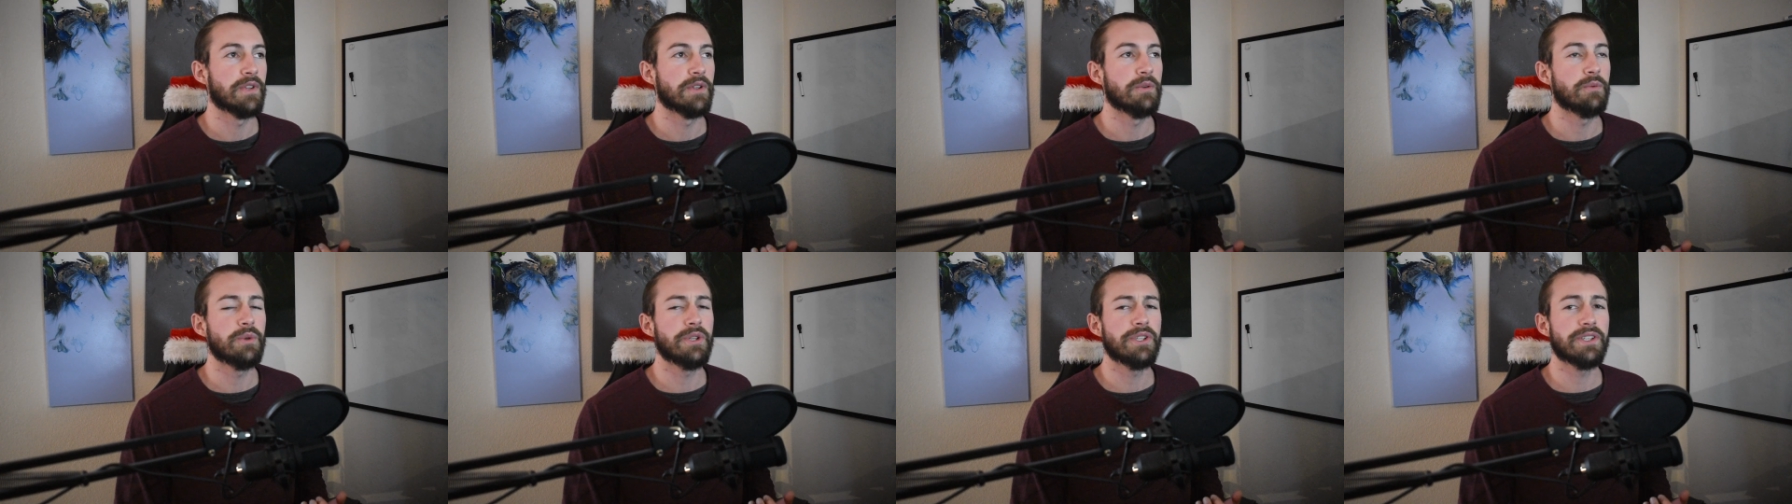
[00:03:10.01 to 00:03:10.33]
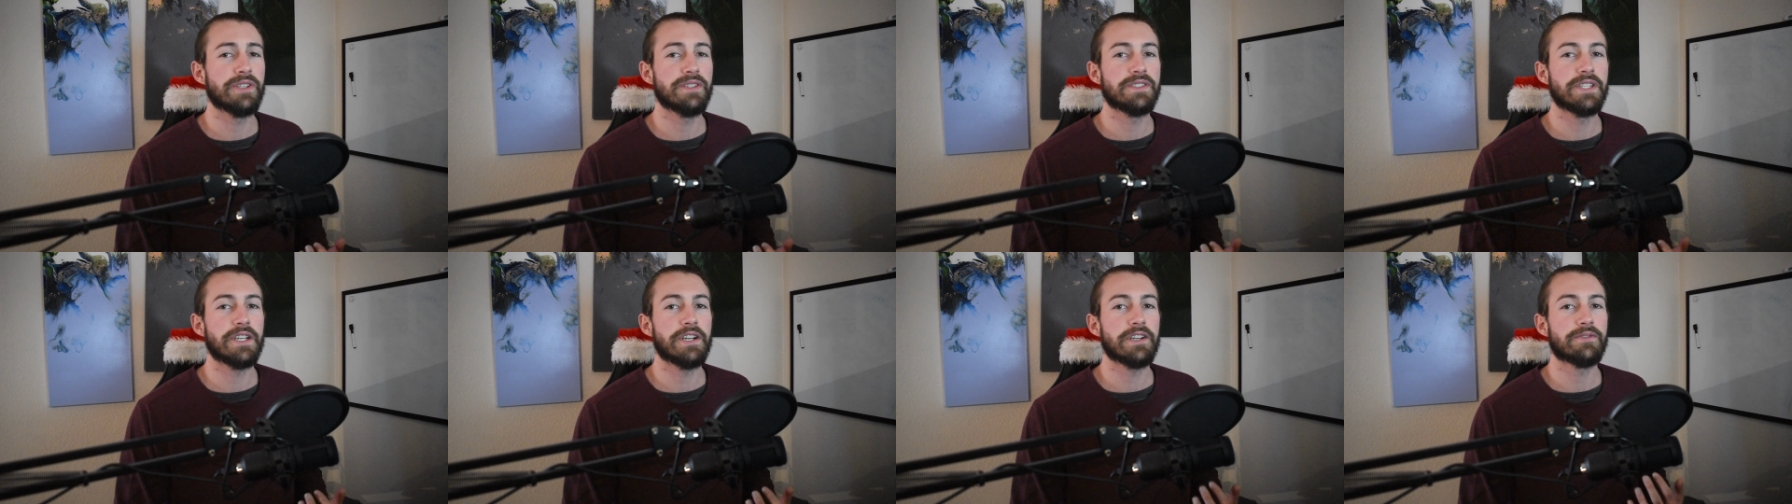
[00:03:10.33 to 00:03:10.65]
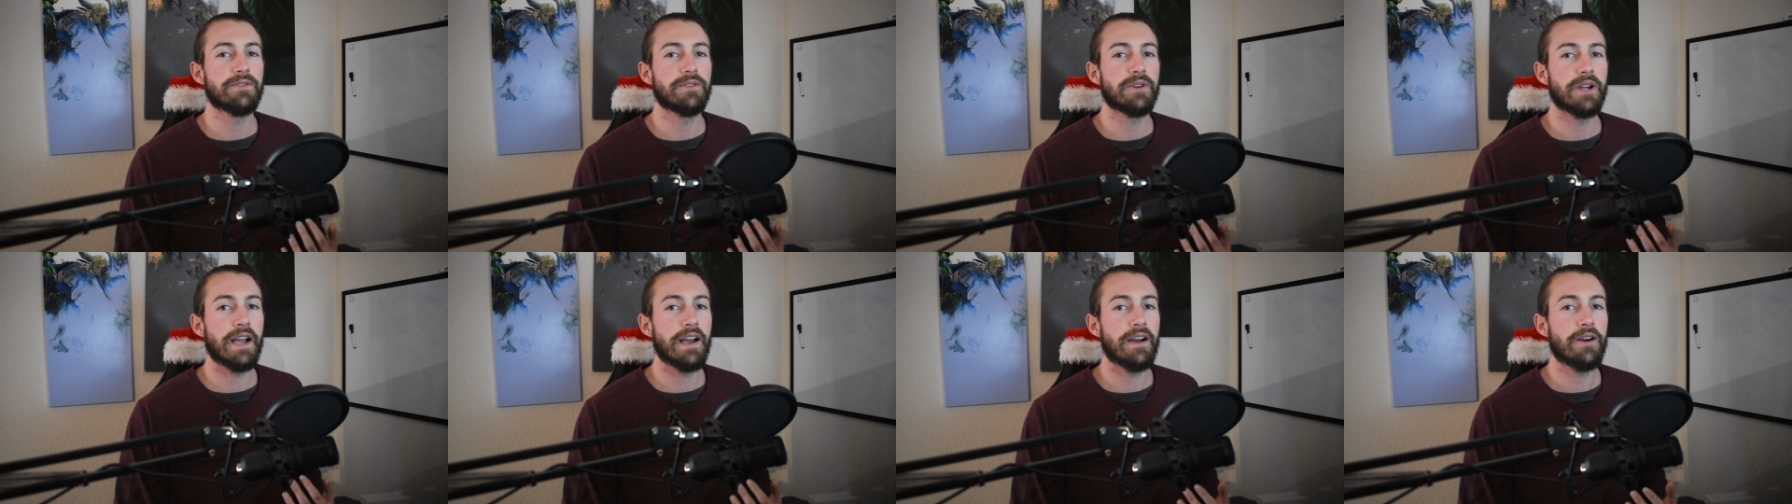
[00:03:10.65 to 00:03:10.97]
We could talk
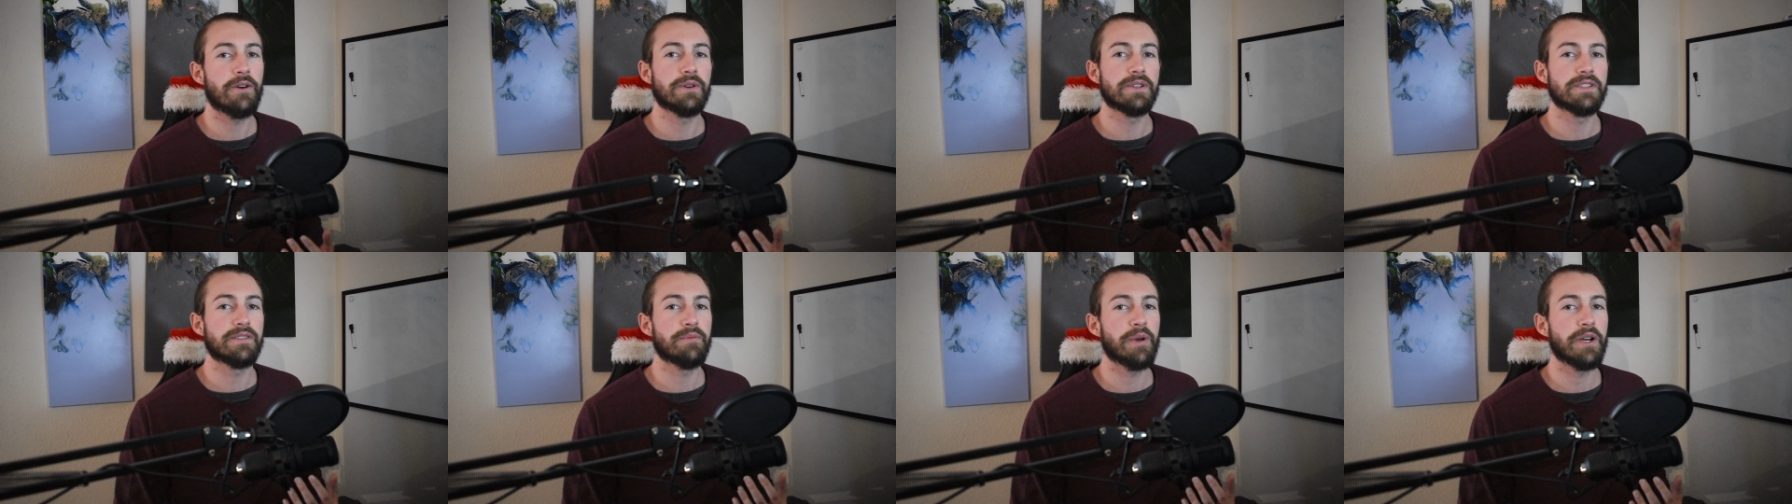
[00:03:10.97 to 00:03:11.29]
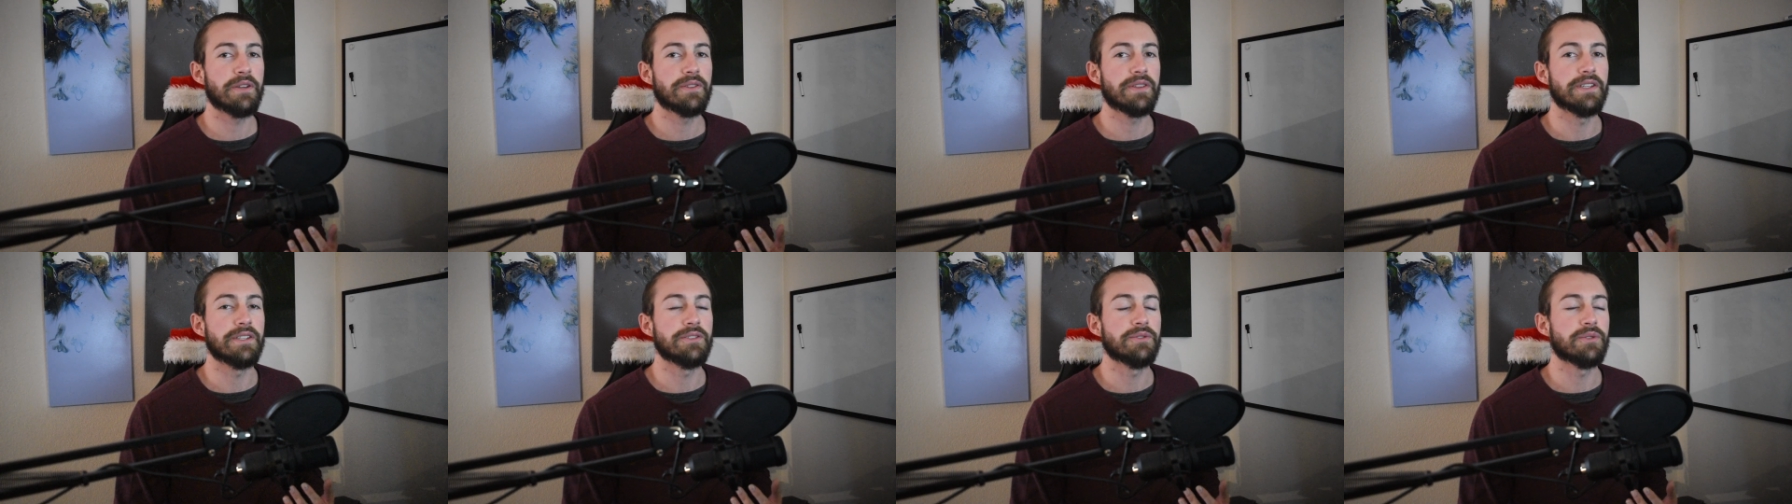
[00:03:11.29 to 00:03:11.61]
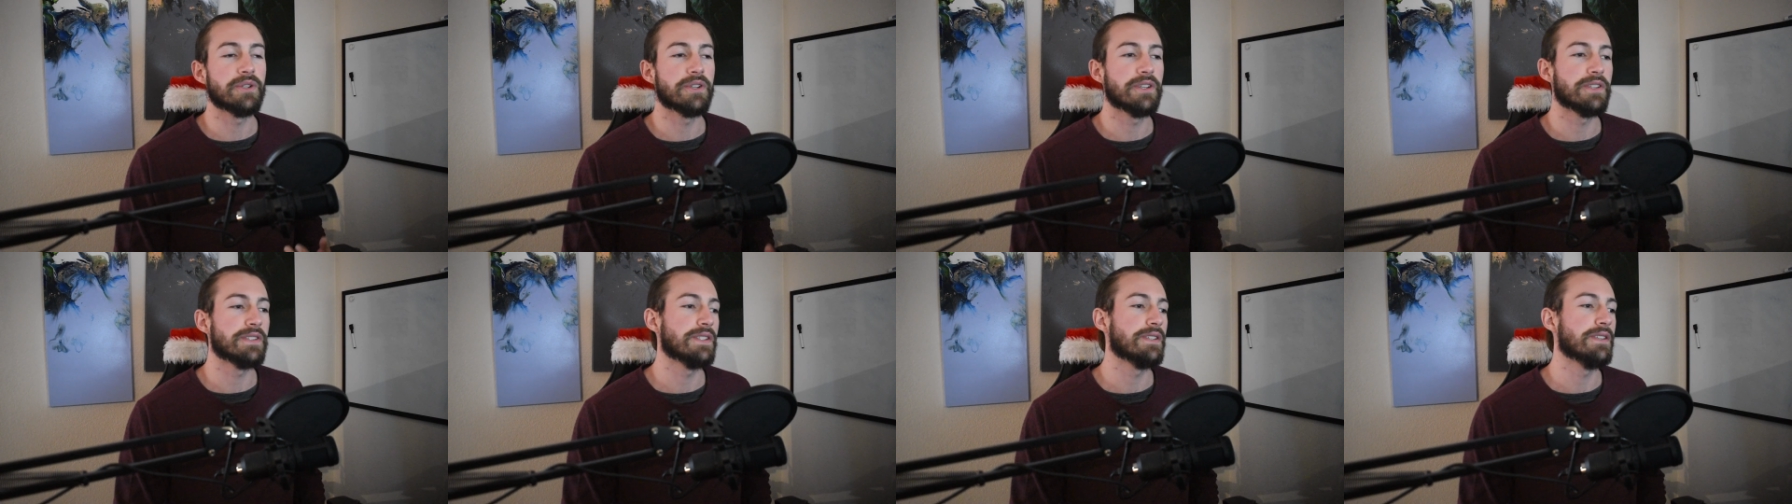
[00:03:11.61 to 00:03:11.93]
for hours about the
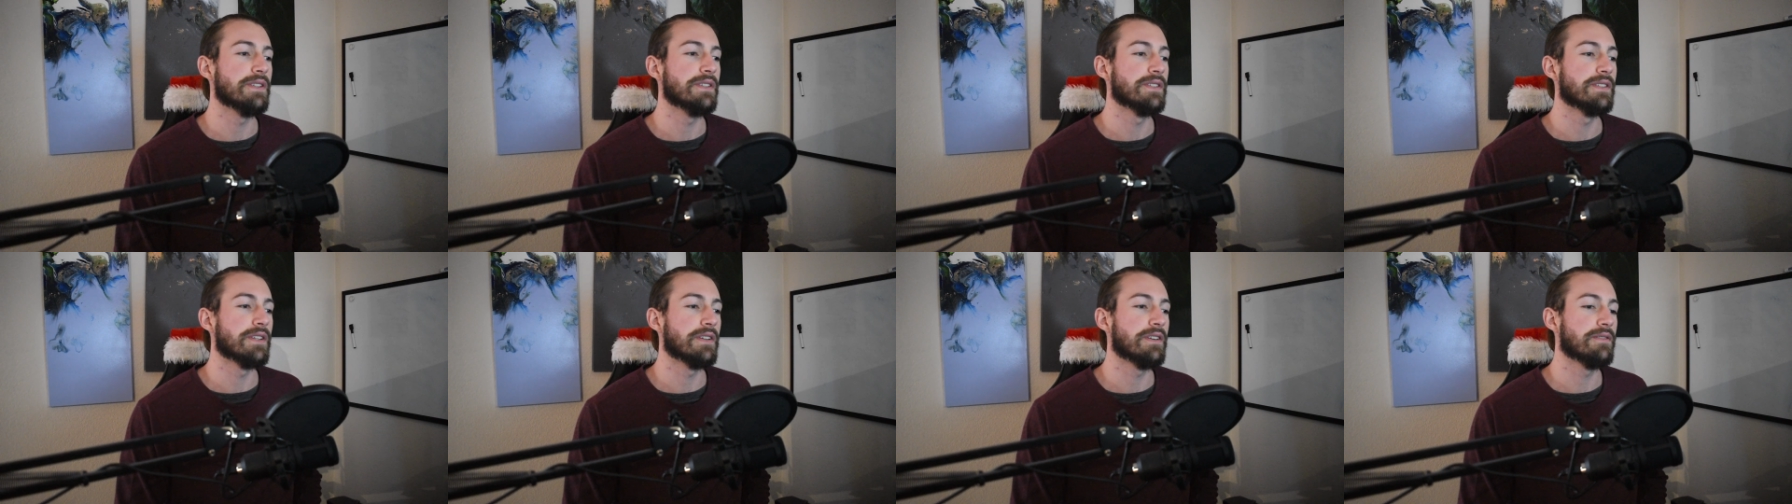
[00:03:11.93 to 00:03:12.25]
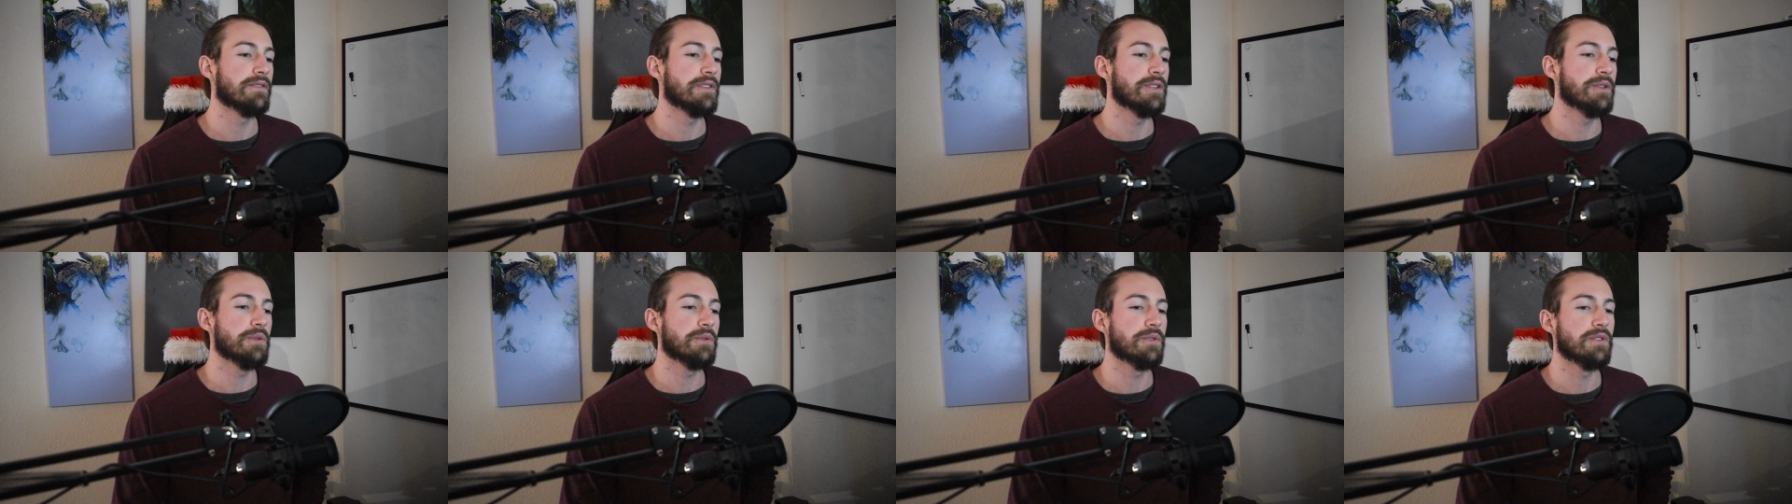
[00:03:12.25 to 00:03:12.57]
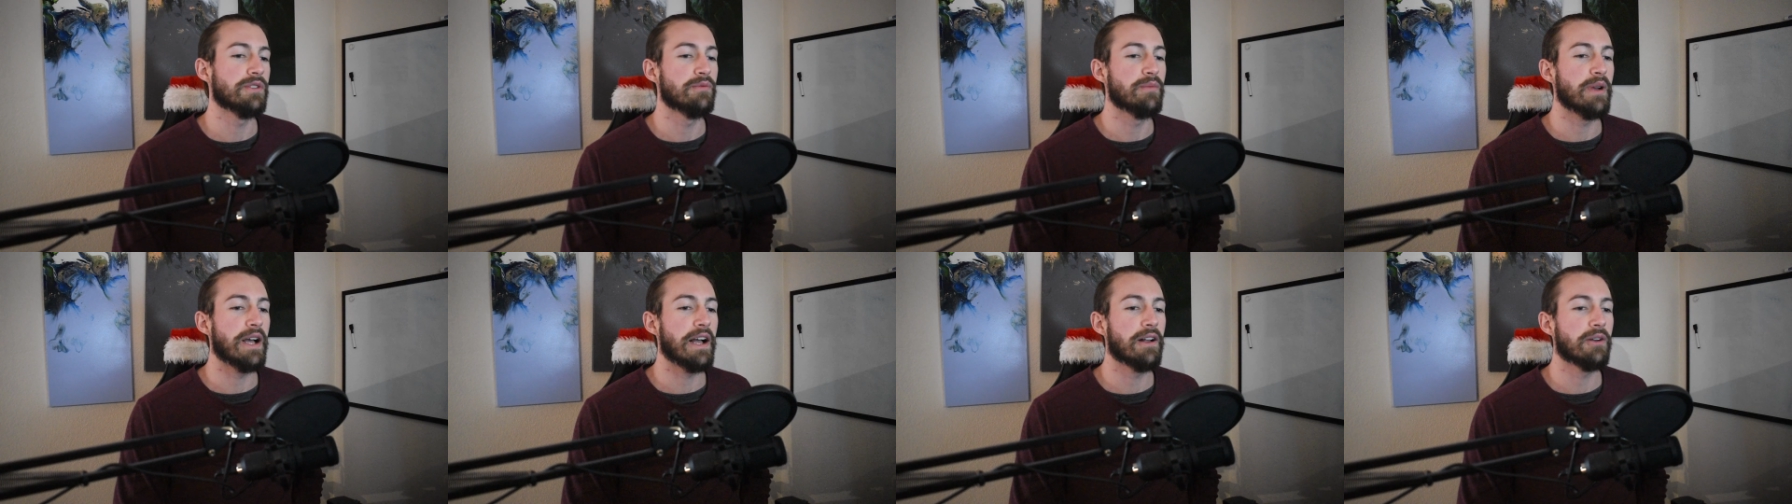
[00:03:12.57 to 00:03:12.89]
intricacies of the
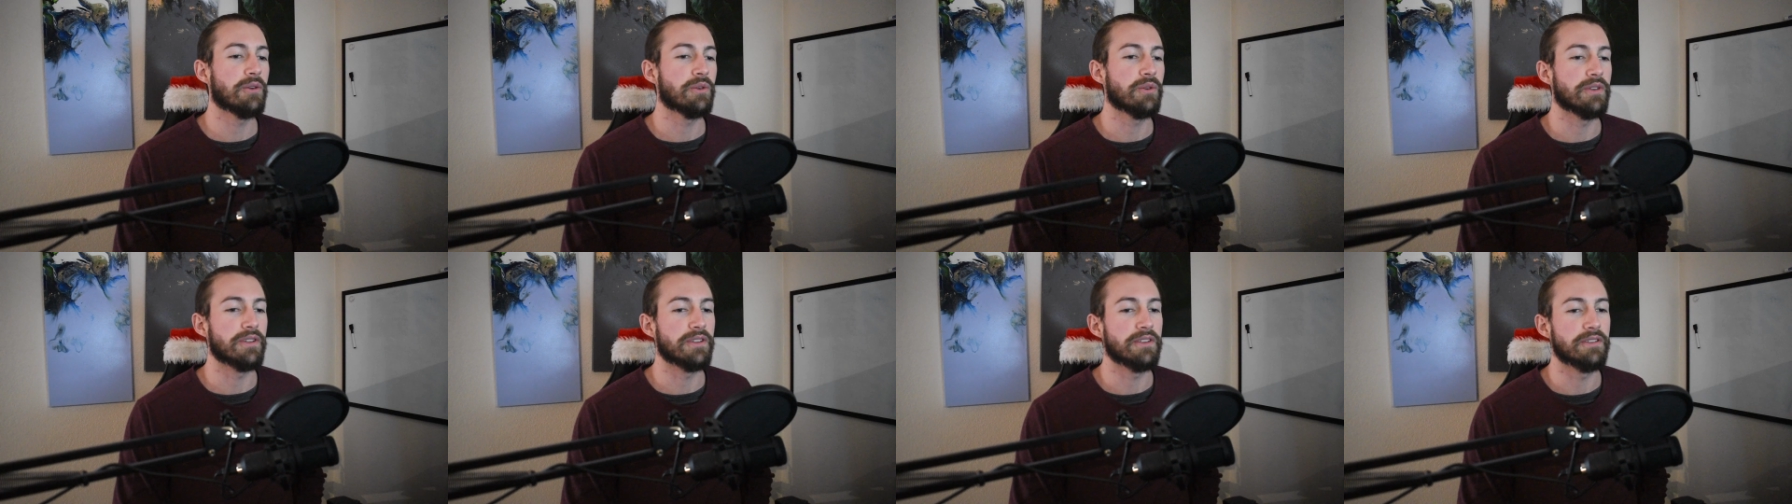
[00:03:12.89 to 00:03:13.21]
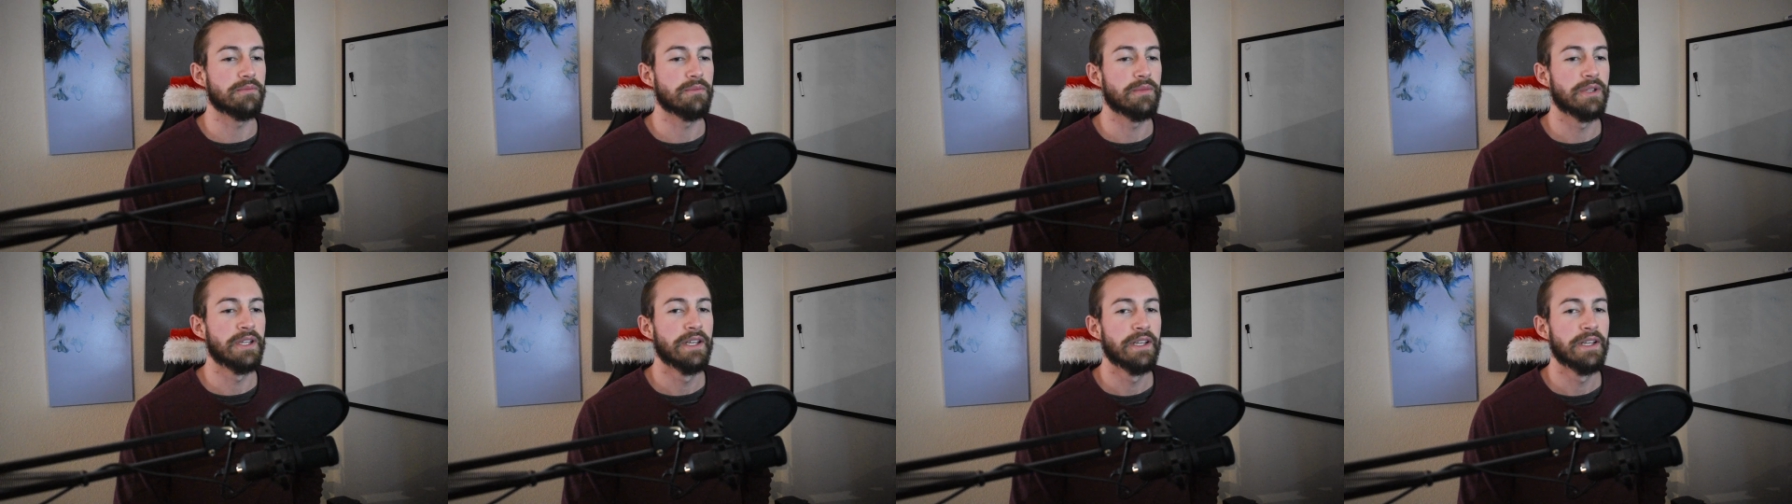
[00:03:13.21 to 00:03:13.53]
YouTube algorithm,